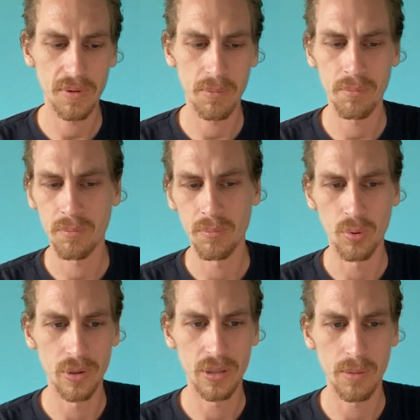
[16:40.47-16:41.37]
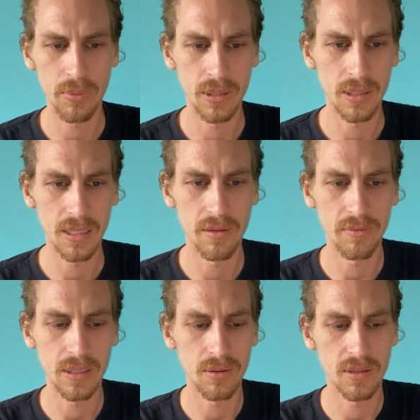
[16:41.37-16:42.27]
I brought it up in another video.